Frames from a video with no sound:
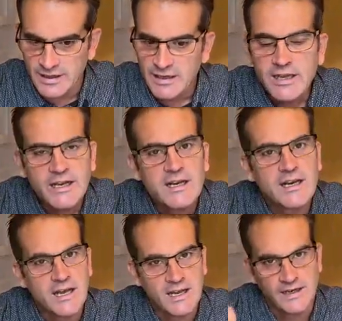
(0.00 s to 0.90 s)
He
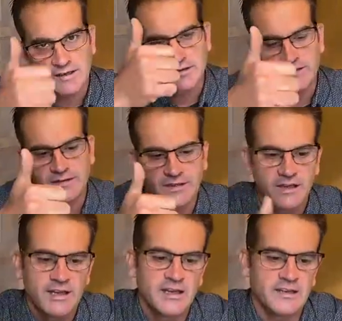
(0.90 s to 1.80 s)
likes
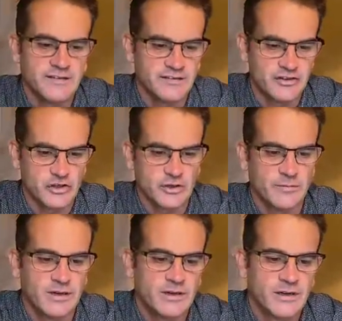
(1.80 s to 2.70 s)
his job.